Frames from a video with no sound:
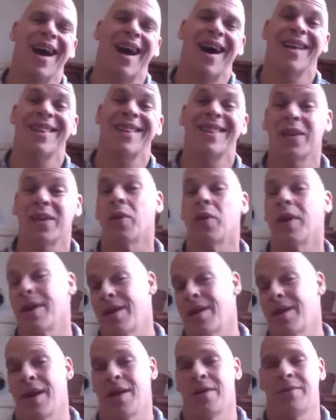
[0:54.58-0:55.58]
think right
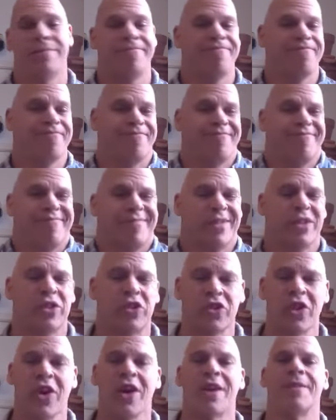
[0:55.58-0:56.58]
now, let's
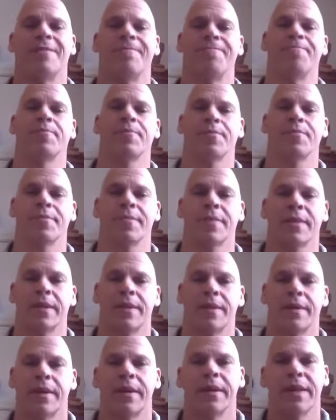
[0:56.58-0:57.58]
start.
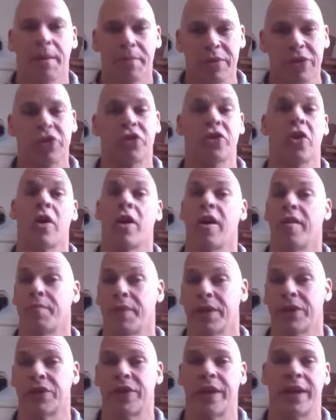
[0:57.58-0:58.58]
Let me start off
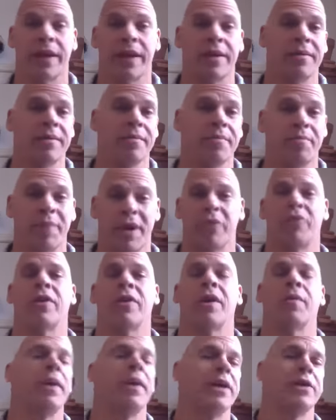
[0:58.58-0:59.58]
by saying,
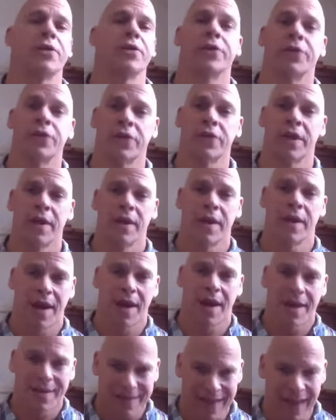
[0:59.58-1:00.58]
Patreon patrons,
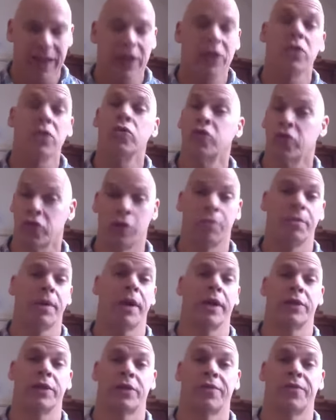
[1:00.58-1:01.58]
thank you so
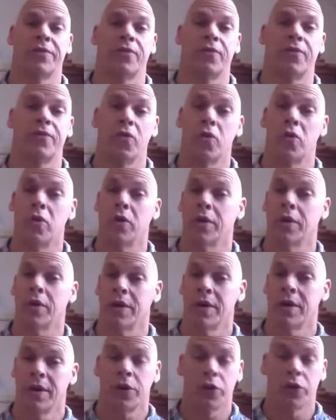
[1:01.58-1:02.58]
much
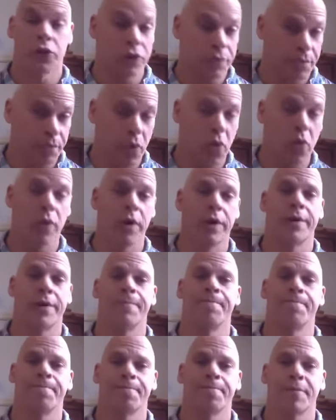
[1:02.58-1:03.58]
for your support,
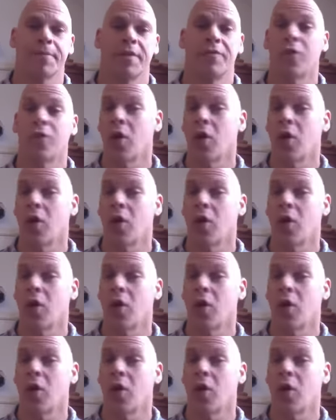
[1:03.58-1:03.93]
for